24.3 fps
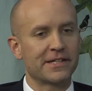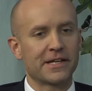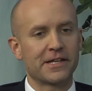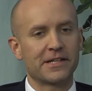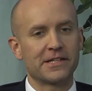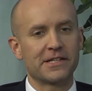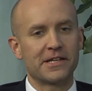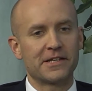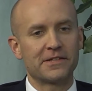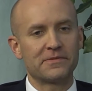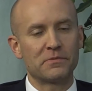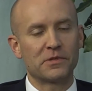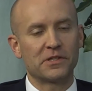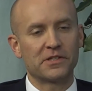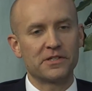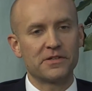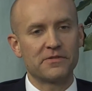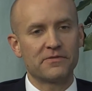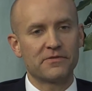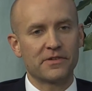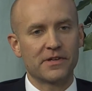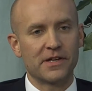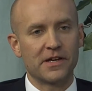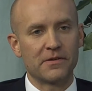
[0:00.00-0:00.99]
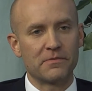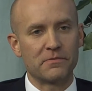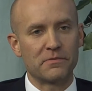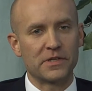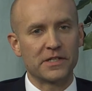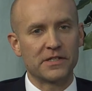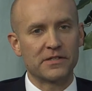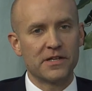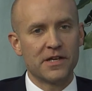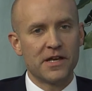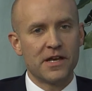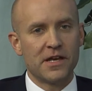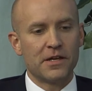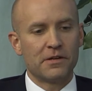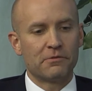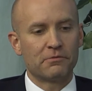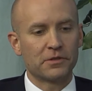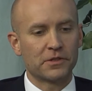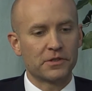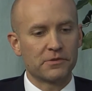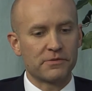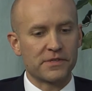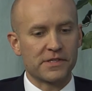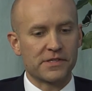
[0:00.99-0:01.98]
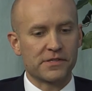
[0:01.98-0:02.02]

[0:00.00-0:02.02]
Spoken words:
Hani, I believe. But really with